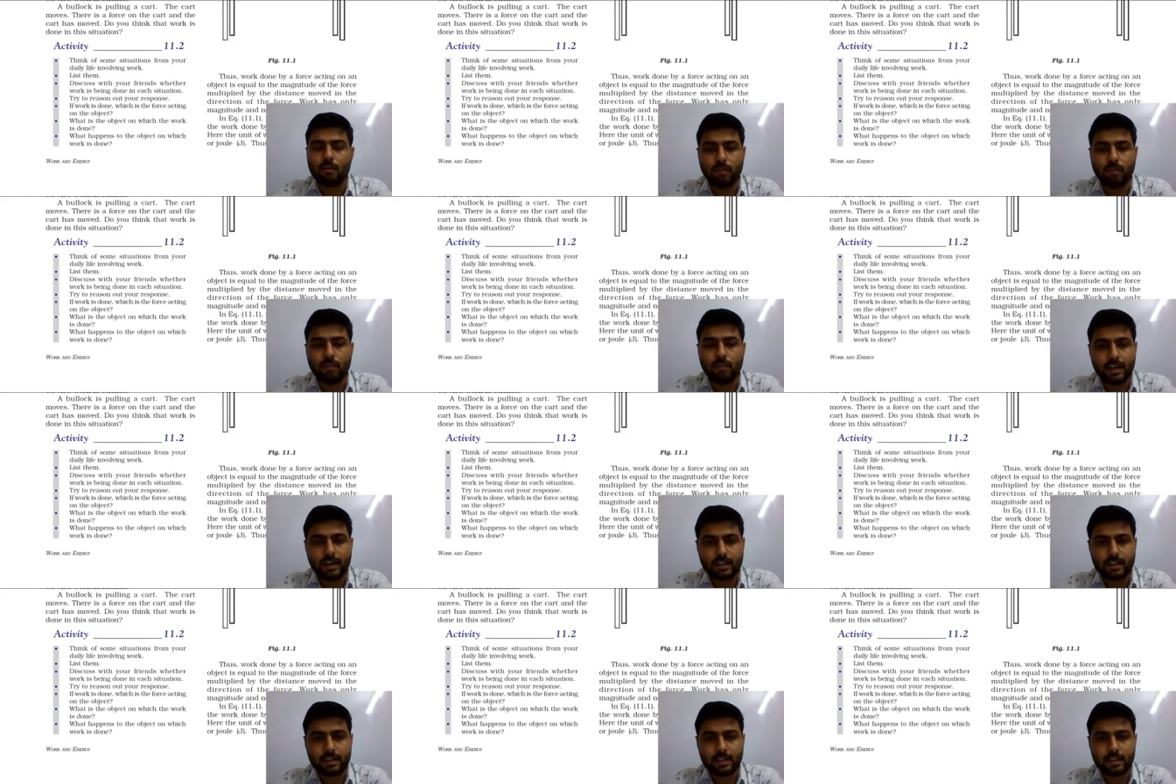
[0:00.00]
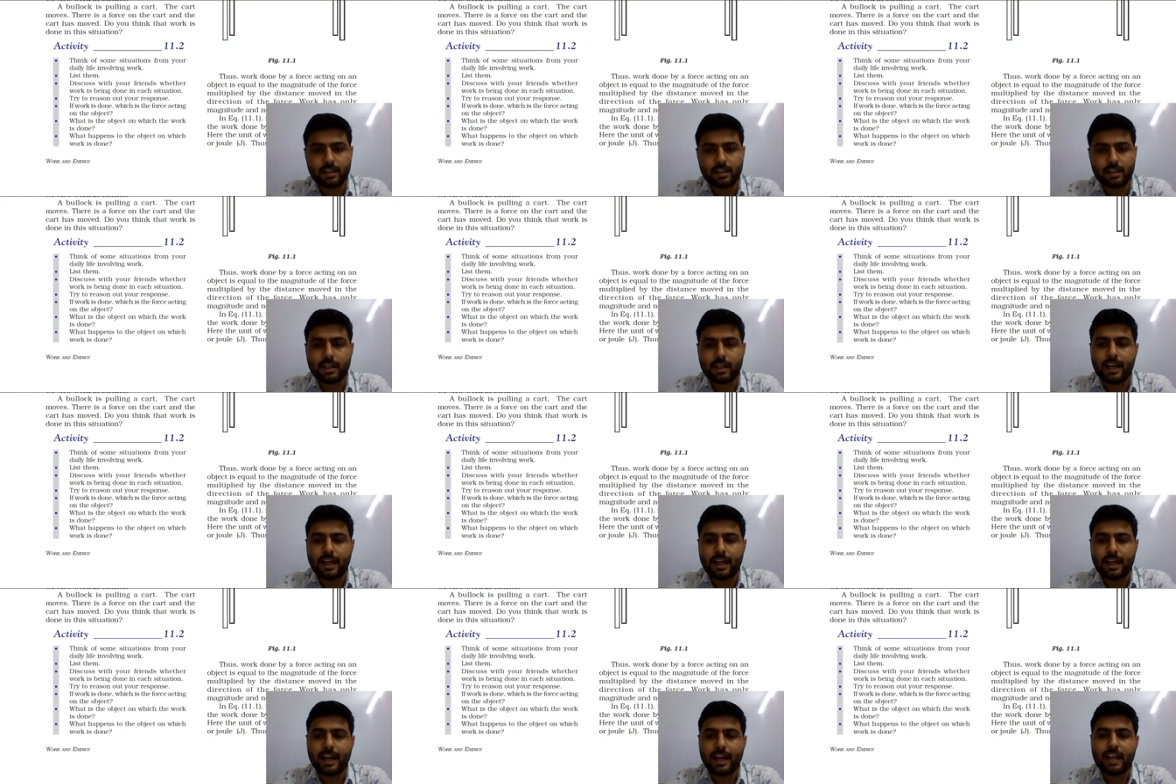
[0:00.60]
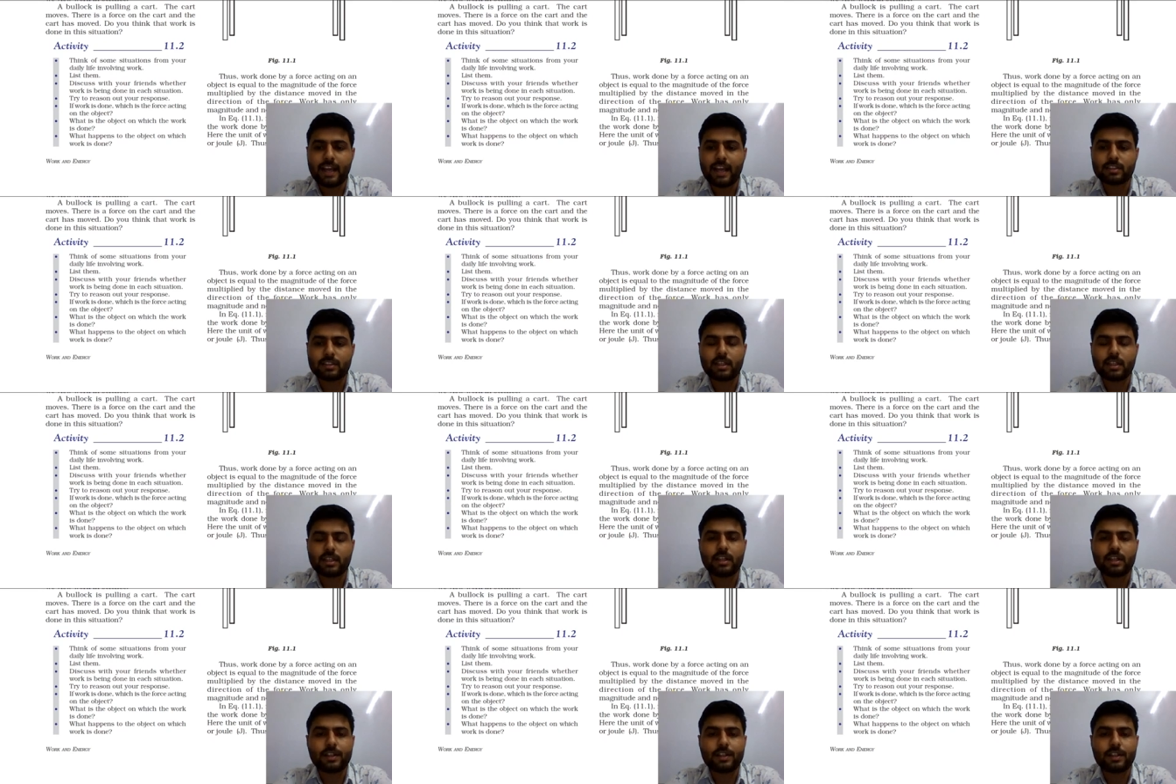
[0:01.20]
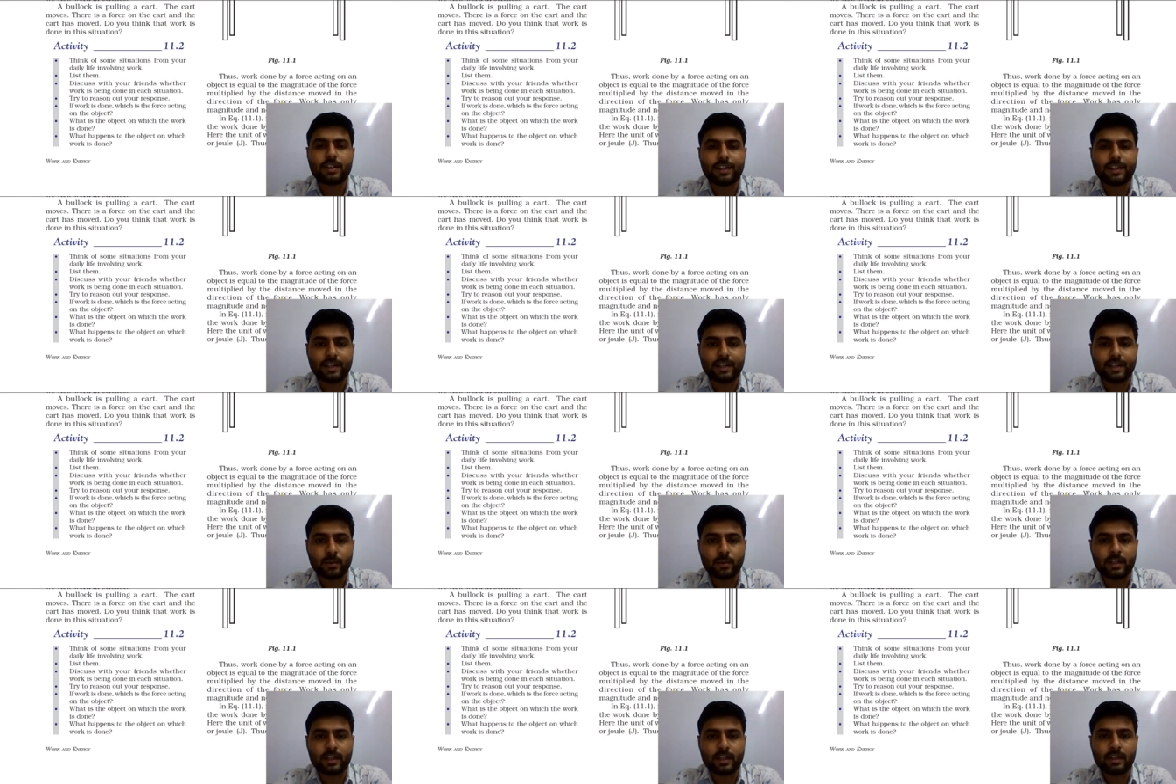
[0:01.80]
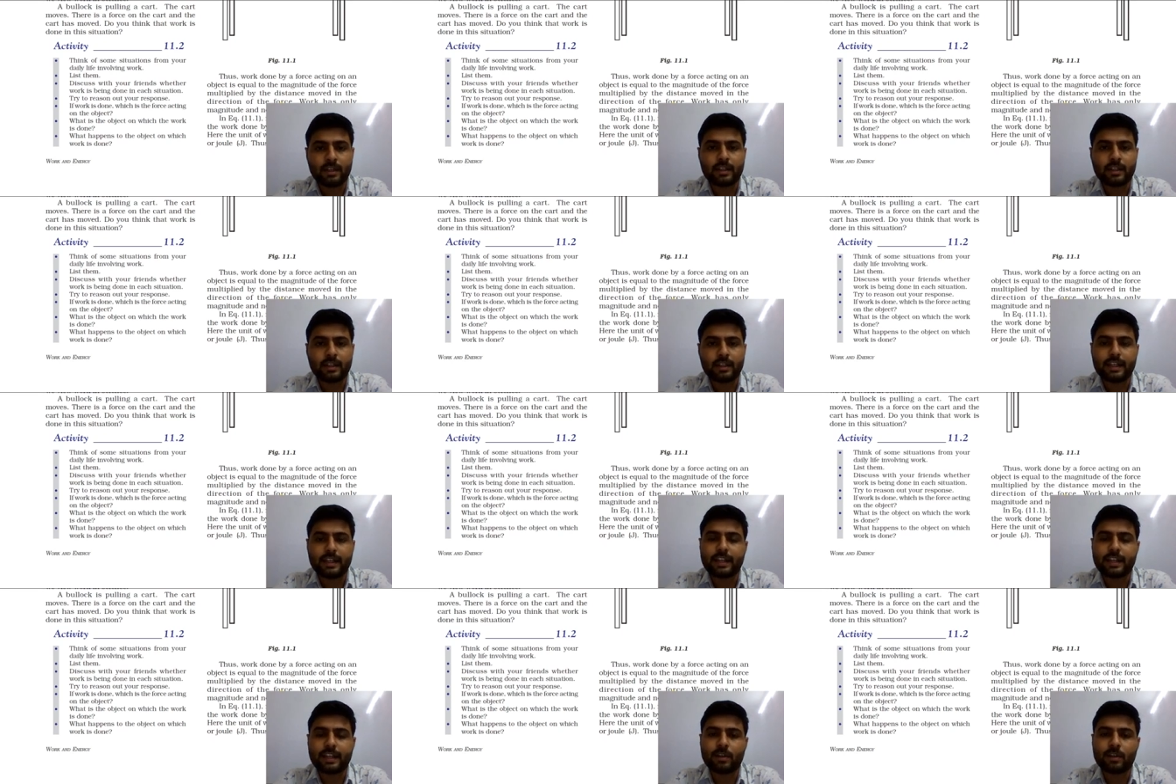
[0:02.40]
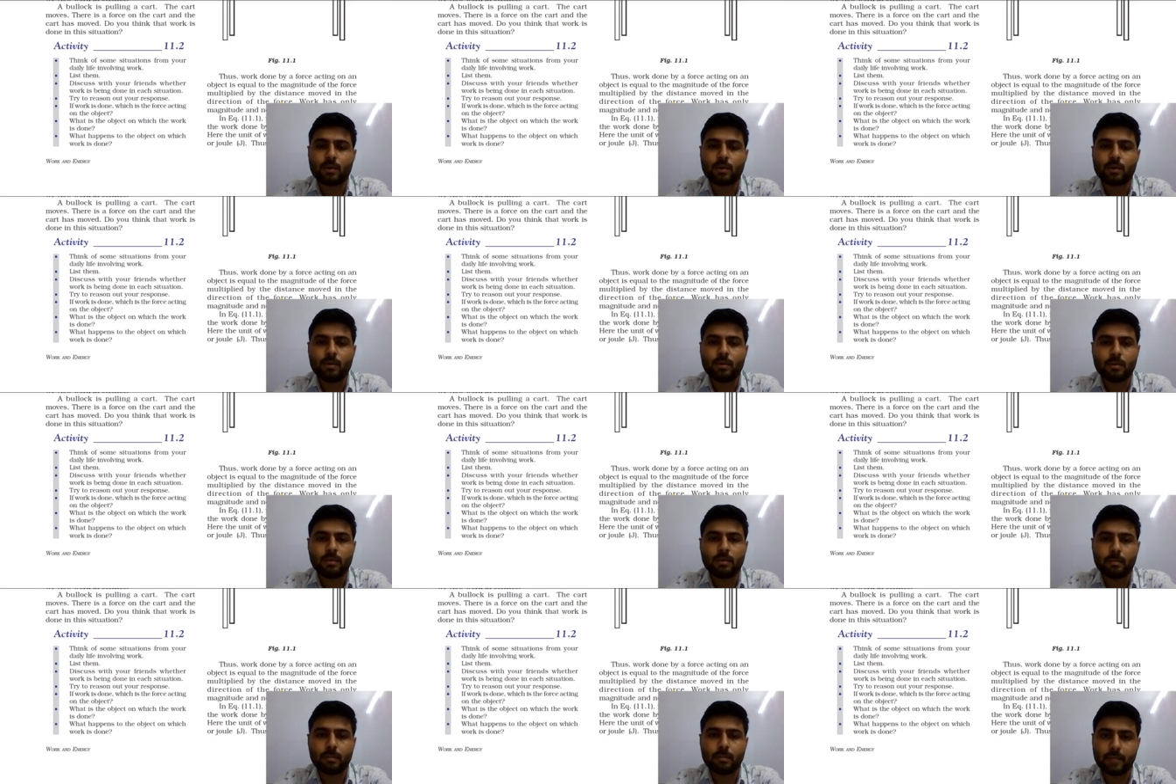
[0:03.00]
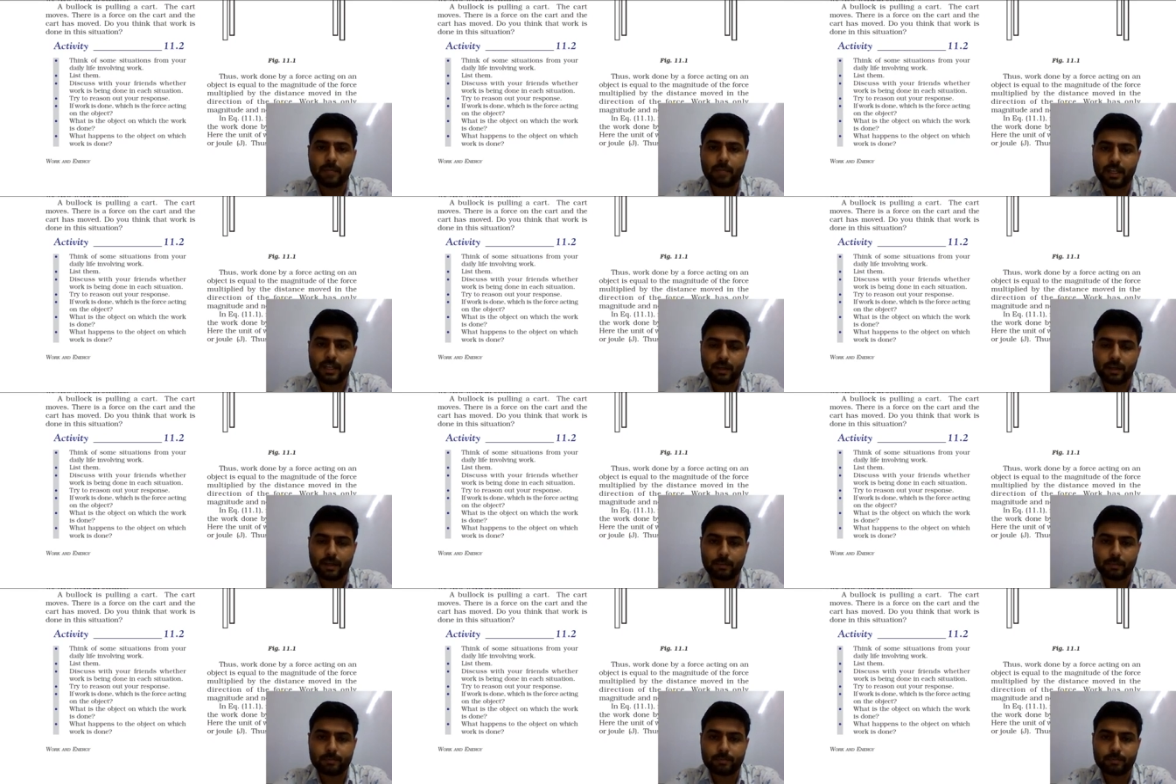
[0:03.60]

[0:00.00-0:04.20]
work as Newton into meter,